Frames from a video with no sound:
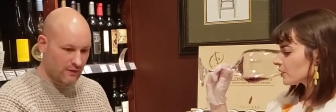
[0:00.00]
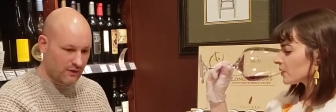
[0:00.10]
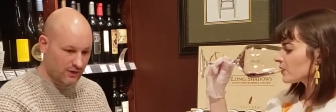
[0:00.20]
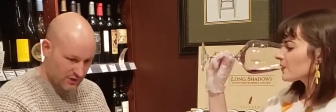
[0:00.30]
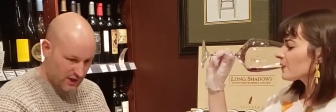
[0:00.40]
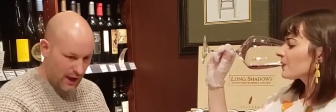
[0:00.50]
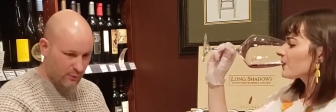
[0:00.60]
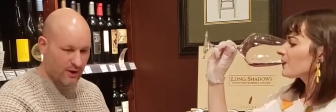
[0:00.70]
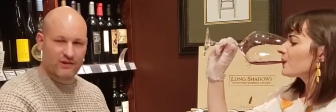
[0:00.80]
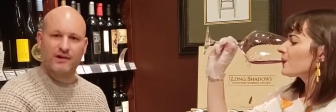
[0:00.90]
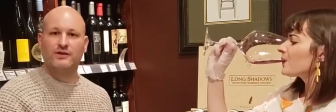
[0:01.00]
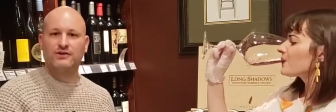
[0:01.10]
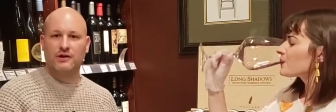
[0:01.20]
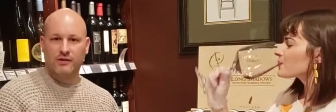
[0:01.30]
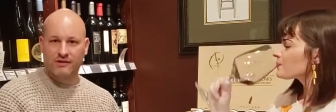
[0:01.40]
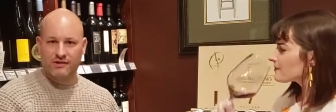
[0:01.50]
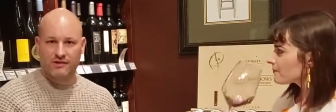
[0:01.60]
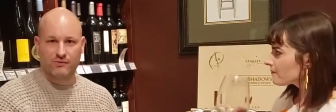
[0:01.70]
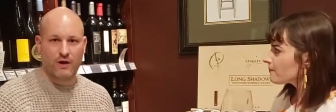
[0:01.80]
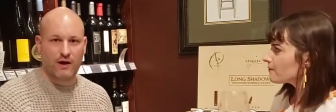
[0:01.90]
Speaker 1: this is sideways country. This
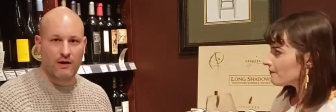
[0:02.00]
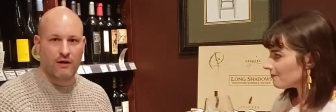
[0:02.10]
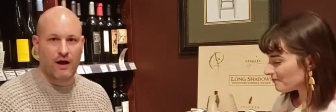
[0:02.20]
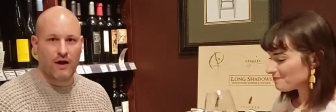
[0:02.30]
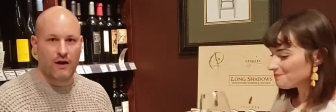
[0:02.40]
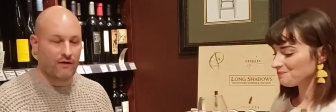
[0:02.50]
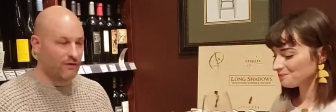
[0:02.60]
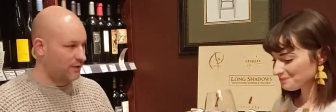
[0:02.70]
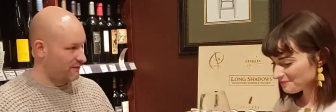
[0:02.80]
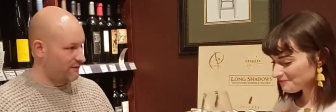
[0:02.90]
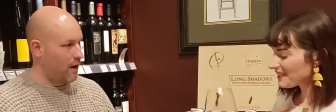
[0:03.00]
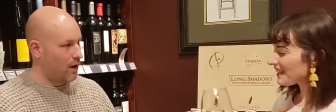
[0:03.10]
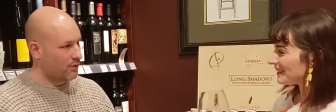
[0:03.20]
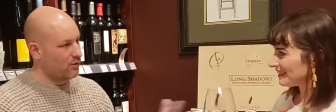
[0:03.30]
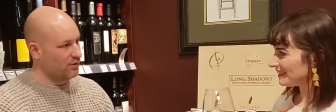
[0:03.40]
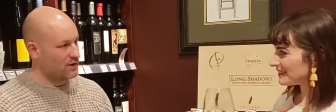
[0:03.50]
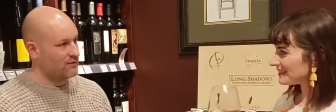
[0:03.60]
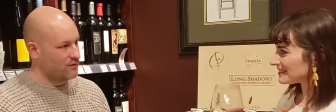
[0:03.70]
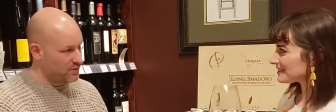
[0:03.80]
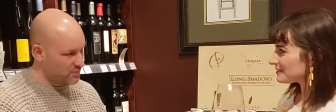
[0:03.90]
is where uh, the fog rolls yes.
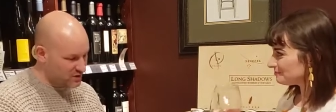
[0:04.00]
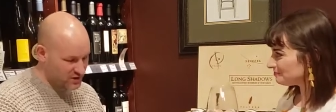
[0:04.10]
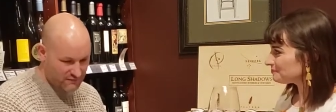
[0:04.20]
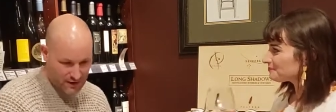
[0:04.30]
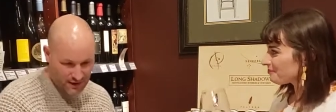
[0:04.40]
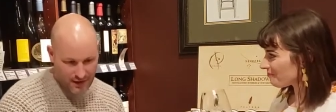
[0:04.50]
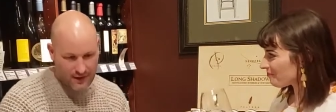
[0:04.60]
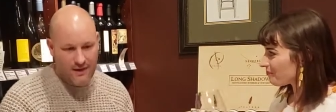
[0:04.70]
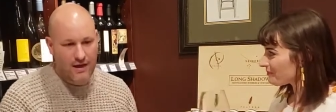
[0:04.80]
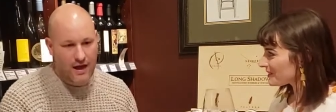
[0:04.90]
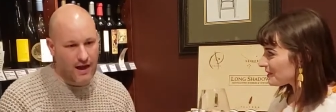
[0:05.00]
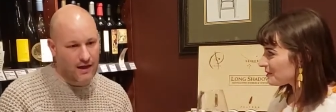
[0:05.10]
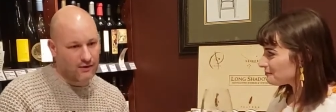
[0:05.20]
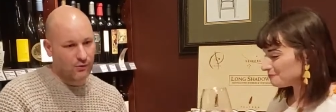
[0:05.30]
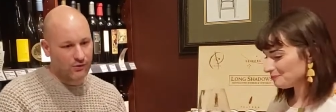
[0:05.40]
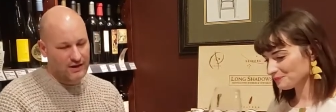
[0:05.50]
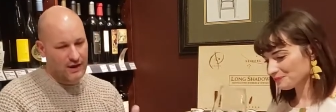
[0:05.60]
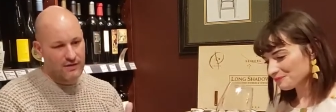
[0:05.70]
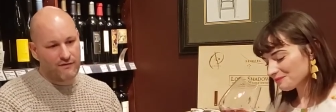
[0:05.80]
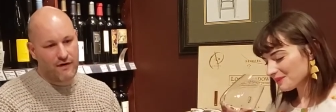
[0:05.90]
in from the Pacific and cools
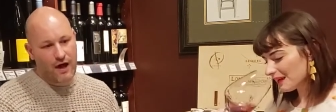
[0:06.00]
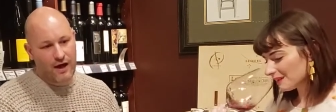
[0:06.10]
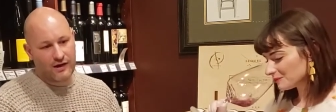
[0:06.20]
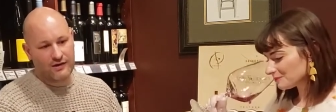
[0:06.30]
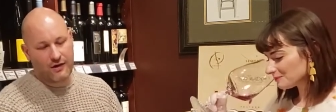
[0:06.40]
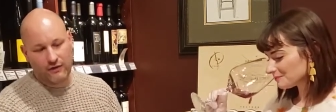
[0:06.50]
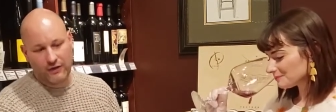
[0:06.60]
down the vines all